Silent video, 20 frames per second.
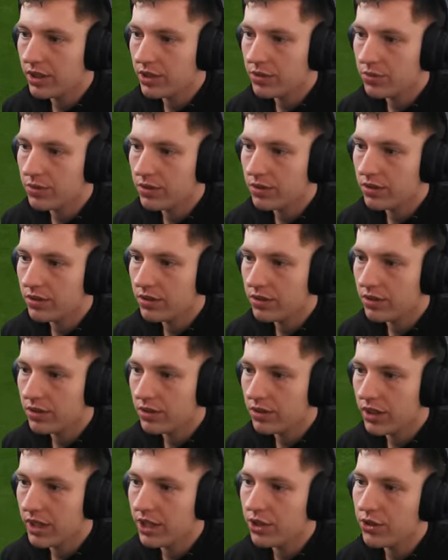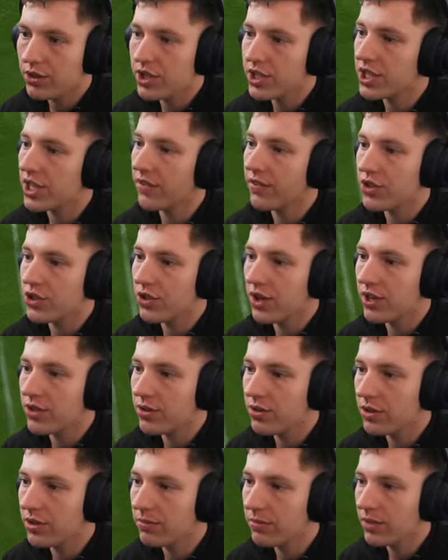Nice win. And you just give it straight
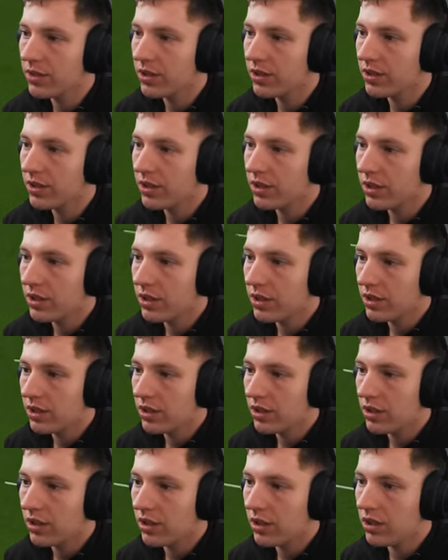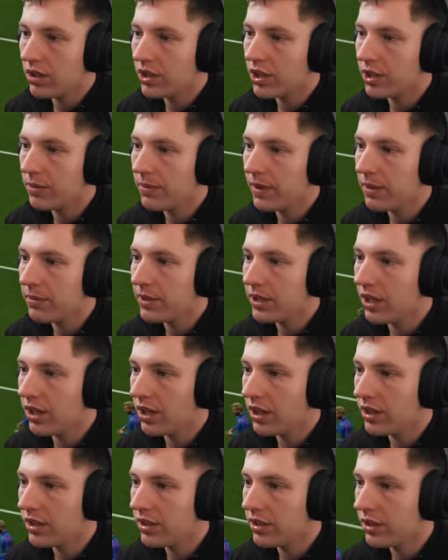to them. Oh, he could have played me
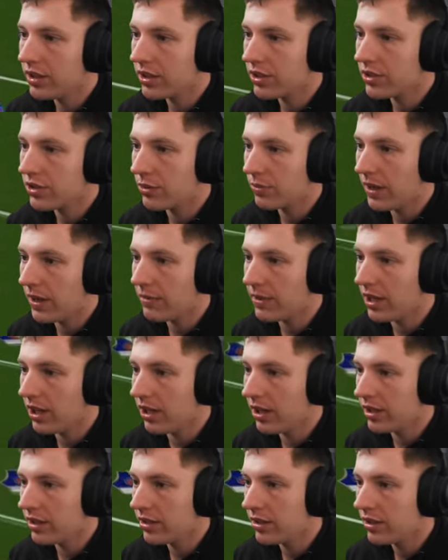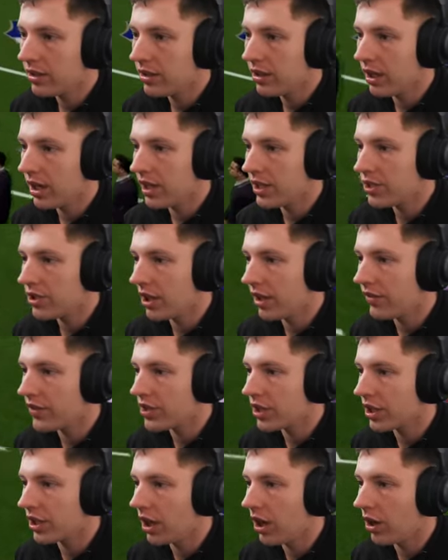line. You can still play me line. Nice.
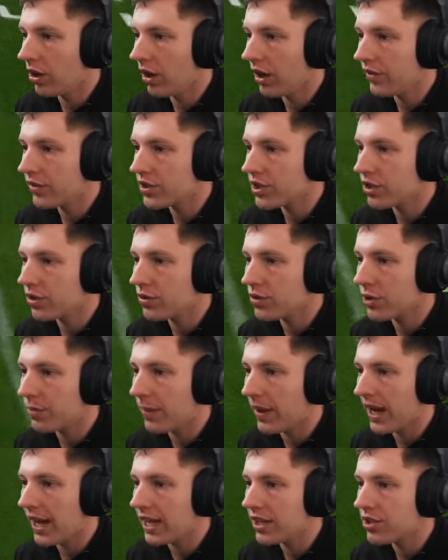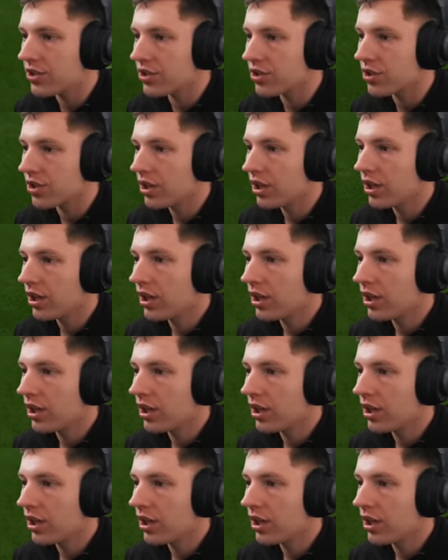Iversen, go. Iversen, use your pace.